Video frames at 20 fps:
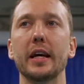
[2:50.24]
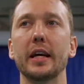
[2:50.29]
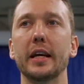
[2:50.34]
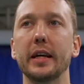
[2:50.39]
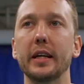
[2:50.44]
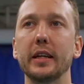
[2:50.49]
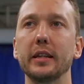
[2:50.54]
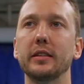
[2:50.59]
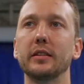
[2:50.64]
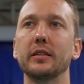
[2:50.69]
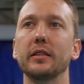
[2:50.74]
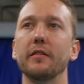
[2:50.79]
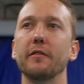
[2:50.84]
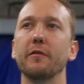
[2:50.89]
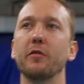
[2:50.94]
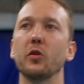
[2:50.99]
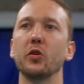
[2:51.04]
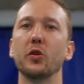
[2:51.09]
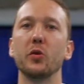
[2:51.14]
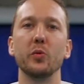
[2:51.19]
It is
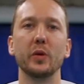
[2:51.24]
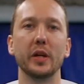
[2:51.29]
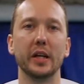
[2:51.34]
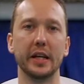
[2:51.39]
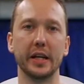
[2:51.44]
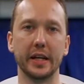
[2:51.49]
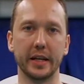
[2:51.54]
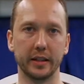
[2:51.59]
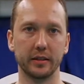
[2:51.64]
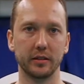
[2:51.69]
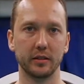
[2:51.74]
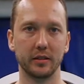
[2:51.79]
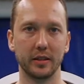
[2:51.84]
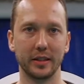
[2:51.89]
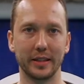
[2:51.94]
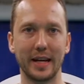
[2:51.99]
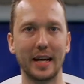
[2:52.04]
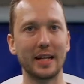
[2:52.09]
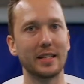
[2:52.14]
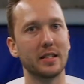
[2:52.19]
for the release.
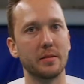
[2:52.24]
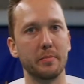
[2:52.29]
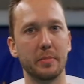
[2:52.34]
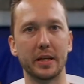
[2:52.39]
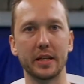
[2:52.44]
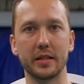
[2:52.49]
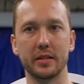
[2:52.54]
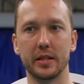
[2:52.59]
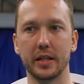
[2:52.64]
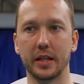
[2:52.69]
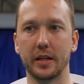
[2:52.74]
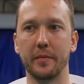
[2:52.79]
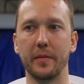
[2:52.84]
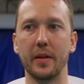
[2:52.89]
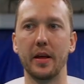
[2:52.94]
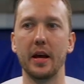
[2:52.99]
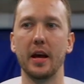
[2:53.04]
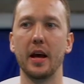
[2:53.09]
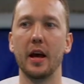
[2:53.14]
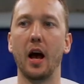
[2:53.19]
That's the biggest thing.
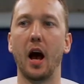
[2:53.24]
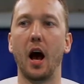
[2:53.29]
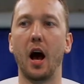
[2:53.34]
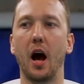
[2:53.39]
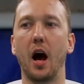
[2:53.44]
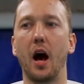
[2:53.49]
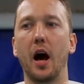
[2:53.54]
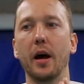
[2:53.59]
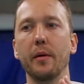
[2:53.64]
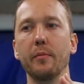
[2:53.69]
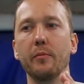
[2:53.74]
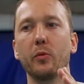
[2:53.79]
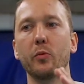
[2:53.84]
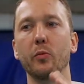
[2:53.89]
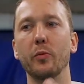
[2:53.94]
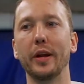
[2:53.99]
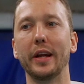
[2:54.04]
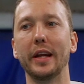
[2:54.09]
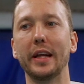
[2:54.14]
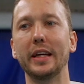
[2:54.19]
I'm
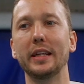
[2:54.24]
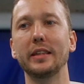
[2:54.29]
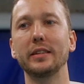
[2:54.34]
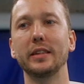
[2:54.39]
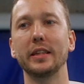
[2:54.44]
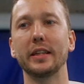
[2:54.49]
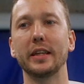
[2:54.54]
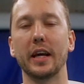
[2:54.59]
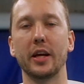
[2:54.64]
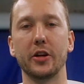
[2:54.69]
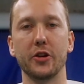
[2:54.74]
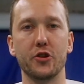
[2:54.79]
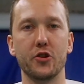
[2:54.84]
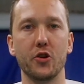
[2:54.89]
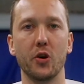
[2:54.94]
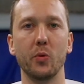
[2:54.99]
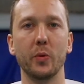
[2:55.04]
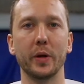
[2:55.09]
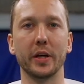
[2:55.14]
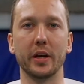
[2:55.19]
releasing and
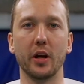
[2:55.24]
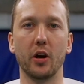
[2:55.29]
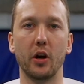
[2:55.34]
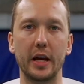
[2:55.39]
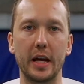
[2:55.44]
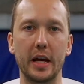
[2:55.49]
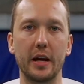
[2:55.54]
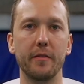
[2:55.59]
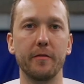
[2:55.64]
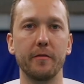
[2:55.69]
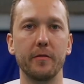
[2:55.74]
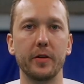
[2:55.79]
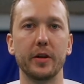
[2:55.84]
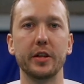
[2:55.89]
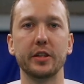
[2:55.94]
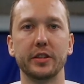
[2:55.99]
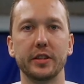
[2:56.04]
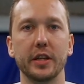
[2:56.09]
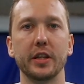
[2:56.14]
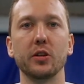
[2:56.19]
throwing
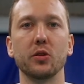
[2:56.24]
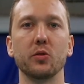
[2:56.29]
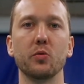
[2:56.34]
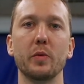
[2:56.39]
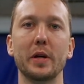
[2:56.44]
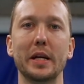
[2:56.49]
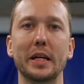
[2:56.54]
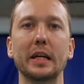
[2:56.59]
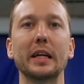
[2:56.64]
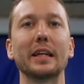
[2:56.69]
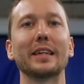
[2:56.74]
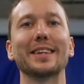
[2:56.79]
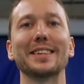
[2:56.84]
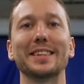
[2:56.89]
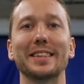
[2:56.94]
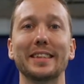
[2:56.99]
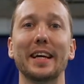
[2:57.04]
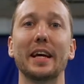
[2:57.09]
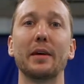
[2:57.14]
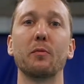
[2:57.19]
every single ring the
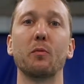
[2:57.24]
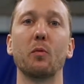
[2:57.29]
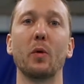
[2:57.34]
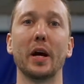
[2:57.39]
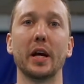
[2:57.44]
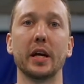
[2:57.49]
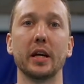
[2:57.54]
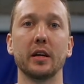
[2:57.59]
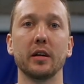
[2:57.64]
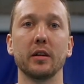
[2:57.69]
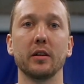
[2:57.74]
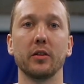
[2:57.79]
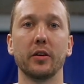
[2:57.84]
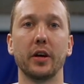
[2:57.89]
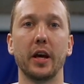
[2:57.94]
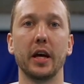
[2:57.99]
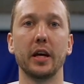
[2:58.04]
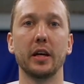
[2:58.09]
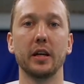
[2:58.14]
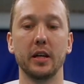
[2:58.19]
same way,
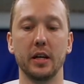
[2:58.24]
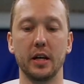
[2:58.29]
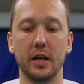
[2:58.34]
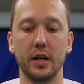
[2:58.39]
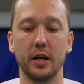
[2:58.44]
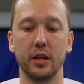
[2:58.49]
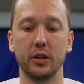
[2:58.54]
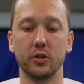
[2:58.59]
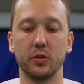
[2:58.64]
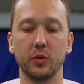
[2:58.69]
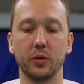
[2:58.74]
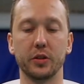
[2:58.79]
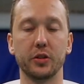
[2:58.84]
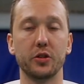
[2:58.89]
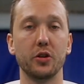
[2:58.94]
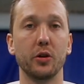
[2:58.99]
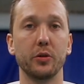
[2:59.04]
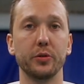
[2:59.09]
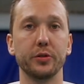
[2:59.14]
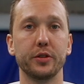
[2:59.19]
okay? So it
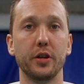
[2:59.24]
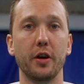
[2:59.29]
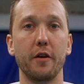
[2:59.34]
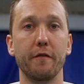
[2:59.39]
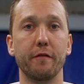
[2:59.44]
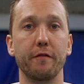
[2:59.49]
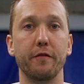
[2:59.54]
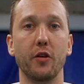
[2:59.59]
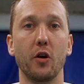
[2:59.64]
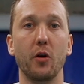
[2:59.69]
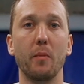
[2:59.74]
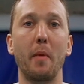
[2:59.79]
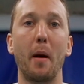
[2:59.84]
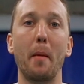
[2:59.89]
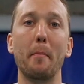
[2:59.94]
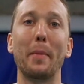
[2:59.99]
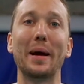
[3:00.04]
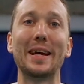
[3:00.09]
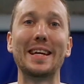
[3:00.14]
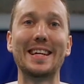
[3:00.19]
goes from
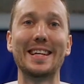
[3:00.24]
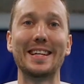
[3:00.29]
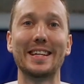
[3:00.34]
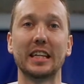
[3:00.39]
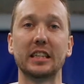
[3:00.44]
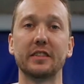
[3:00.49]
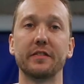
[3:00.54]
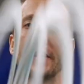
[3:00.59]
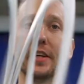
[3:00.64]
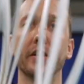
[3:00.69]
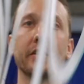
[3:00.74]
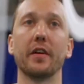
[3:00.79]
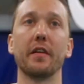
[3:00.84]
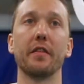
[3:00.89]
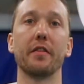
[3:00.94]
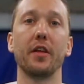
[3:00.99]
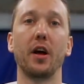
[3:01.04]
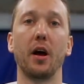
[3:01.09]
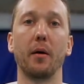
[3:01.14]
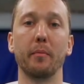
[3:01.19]
my index finger and
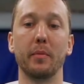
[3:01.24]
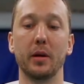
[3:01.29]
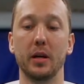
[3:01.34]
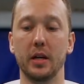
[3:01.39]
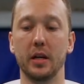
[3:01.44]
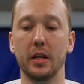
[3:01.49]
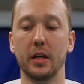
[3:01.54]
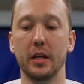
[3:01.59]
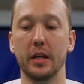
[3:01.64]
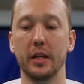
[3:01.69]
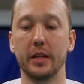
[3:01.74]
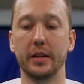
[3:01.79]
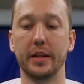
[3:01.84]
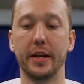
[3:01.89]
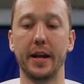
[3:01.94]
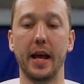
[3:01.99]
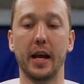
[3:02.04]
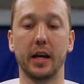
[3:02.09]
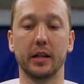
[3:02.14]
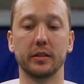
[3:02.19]
thumb. The
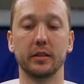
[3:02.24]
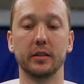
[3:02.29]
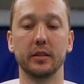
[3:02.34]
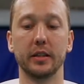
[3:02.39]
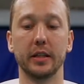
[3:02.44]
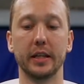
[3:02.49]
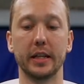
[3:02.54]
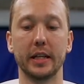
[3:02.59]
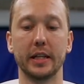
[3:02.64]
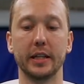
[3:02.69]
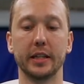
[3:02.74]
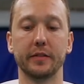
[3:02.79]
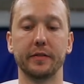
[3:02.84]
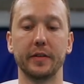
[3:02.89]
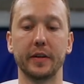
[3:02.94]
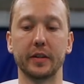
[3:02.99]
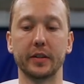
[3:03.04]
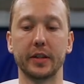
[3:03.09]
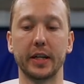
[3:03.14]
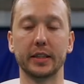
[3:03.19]
next index
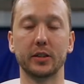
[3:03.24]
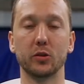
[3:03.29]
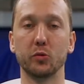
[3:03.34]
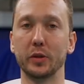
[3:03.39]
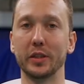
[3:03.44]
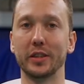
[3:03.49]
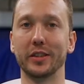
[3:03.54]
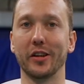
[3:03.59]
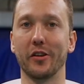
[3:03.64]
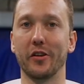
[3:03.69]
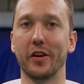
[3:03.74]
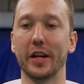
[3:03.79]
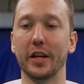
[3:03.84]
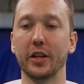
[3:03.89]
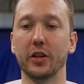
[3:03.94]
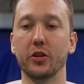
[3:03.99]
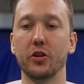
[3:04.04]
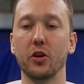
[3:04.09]
finger gets squeezed here. It